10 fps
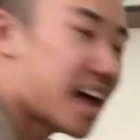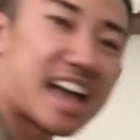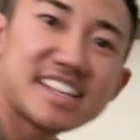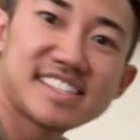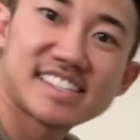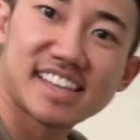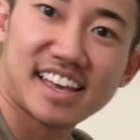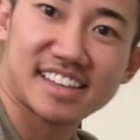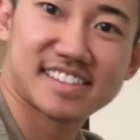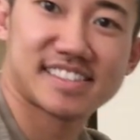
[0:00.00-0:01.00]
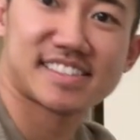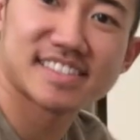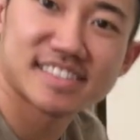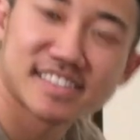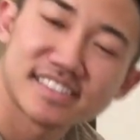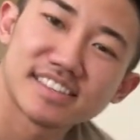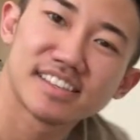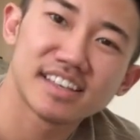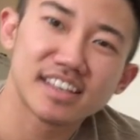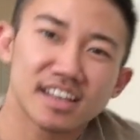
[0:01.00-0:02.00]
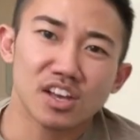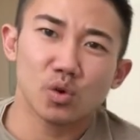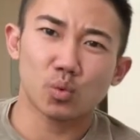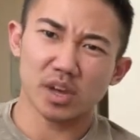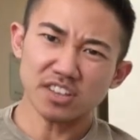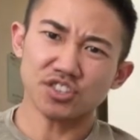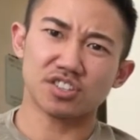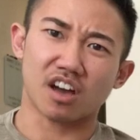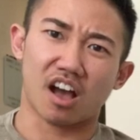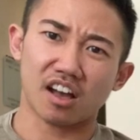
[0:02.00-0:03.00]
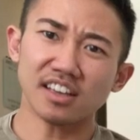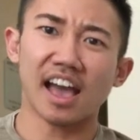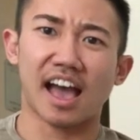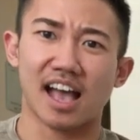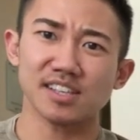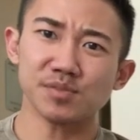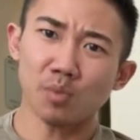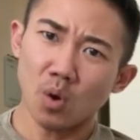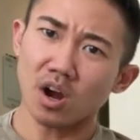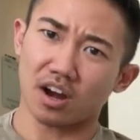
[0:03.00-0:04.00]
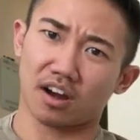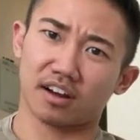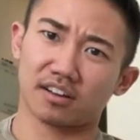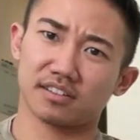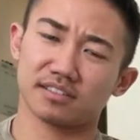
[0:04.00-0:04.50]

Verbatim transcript: has six. Which dog has more?